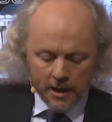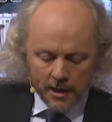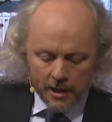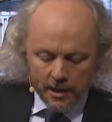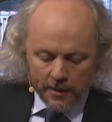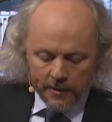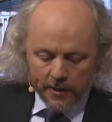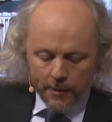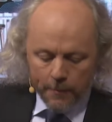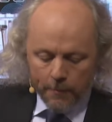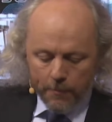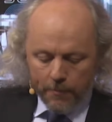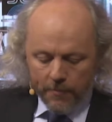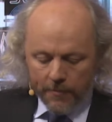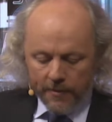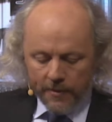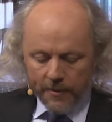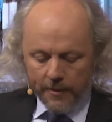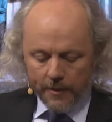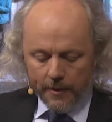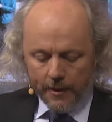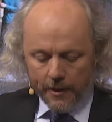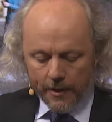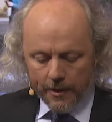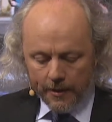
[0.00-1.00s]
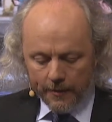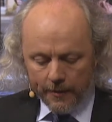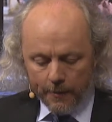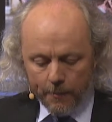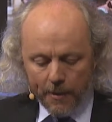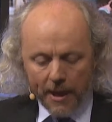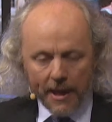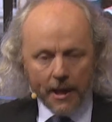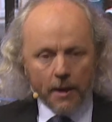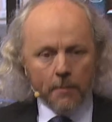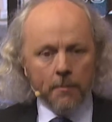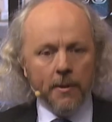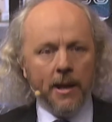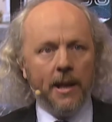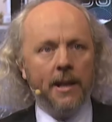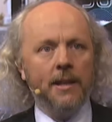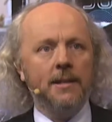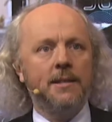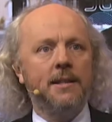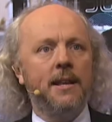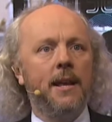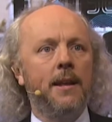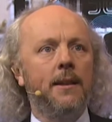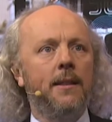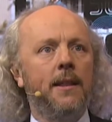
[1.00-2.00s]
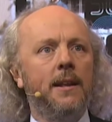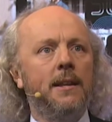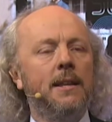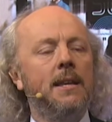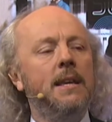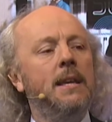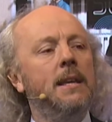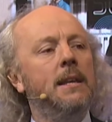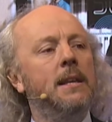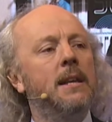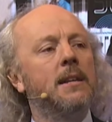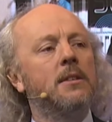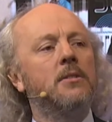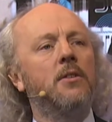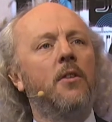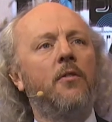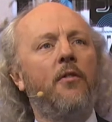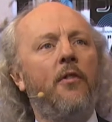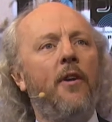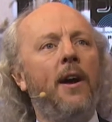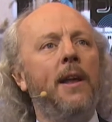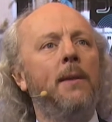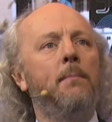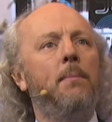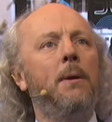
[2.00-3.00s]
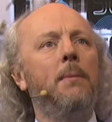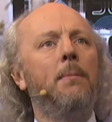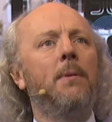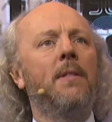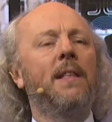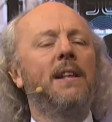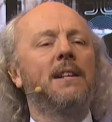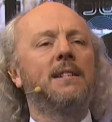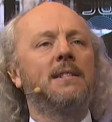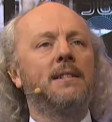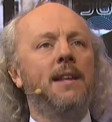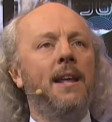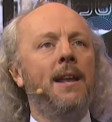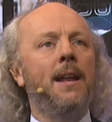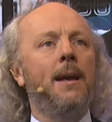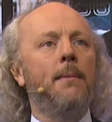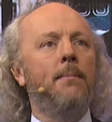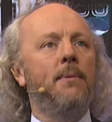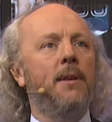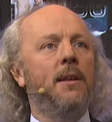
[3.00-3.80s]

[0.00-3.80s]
the baker man said that he does not find people that stand up